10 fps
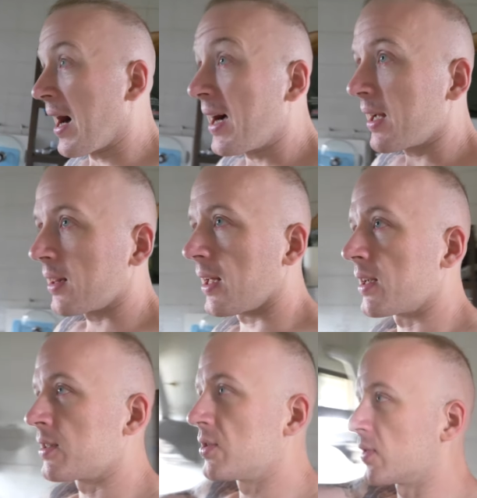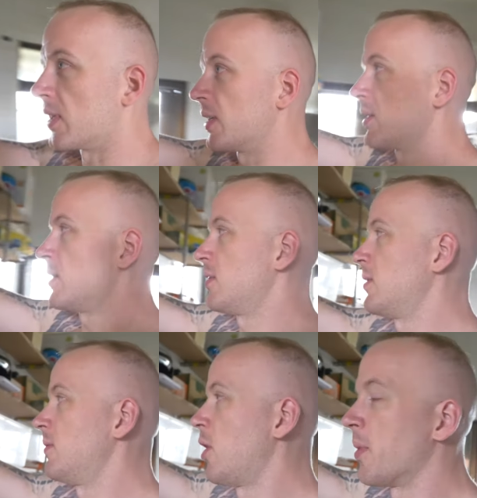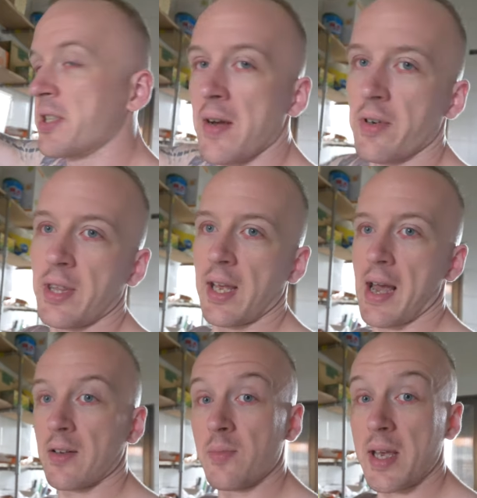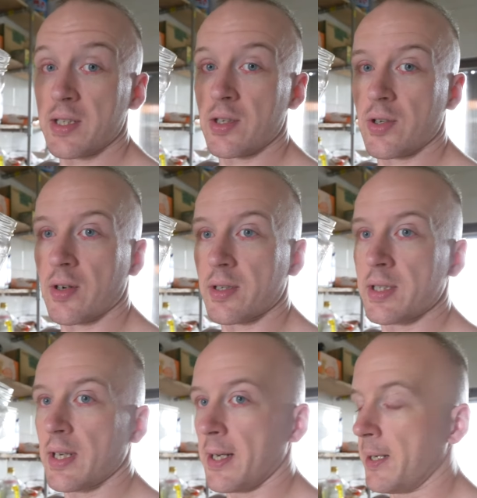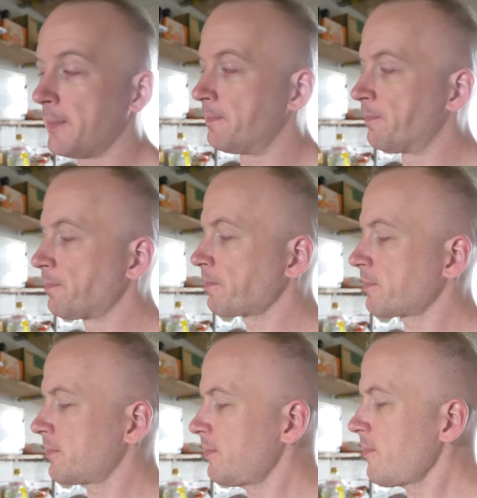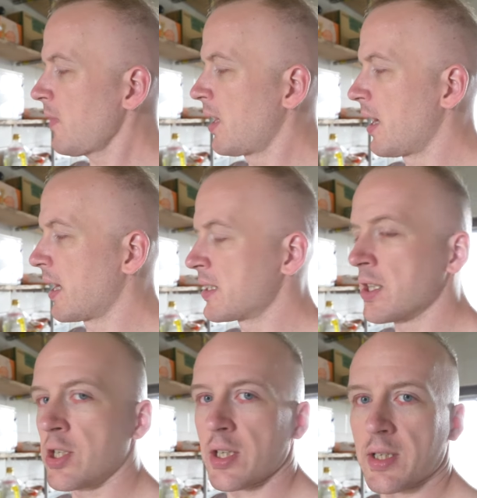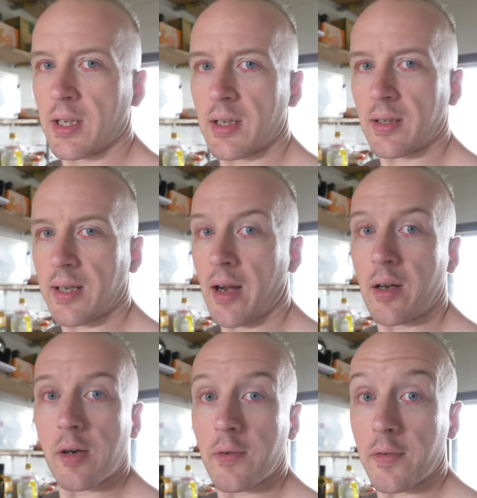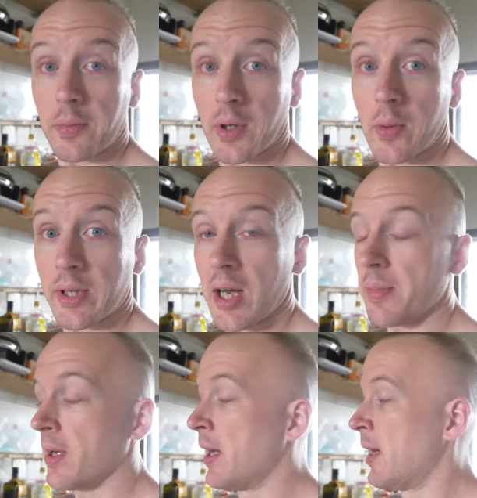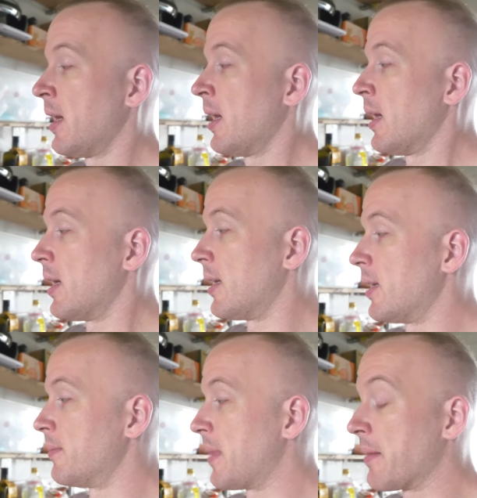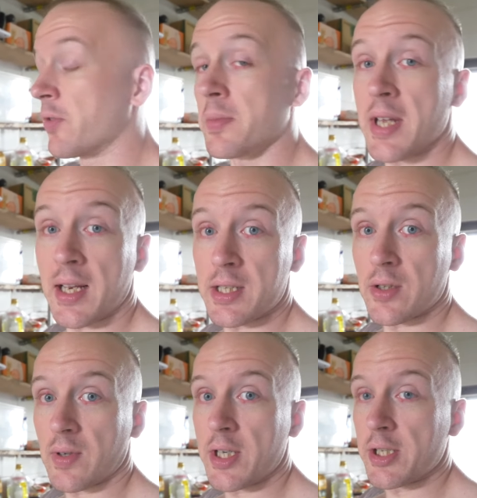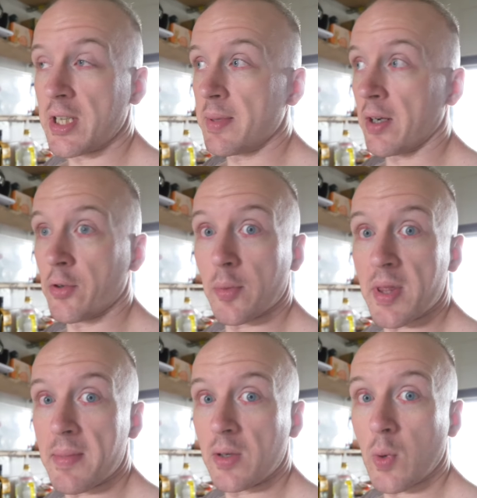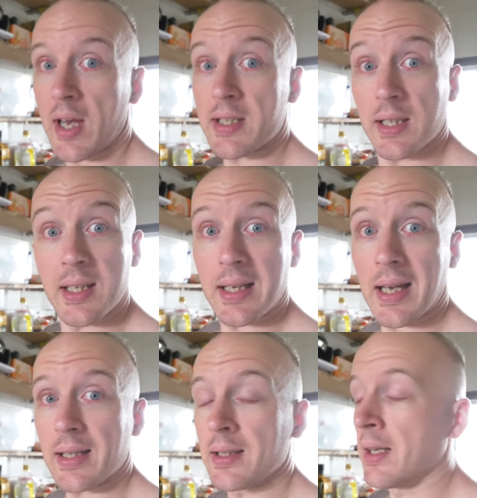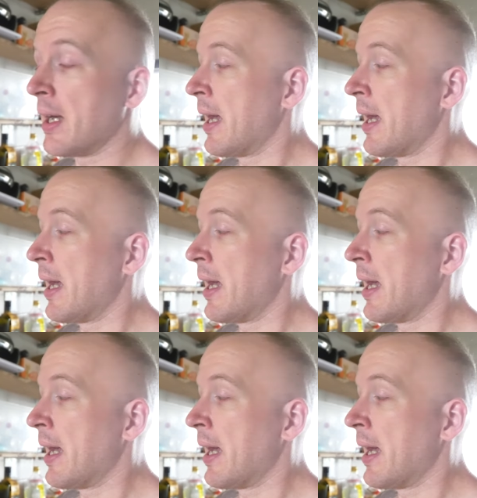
I like to drink almost everything out of mason jars. I guess it's just a carryover from growing up. I'm from Texas originally, but I grew up in the Midwest in Indiana.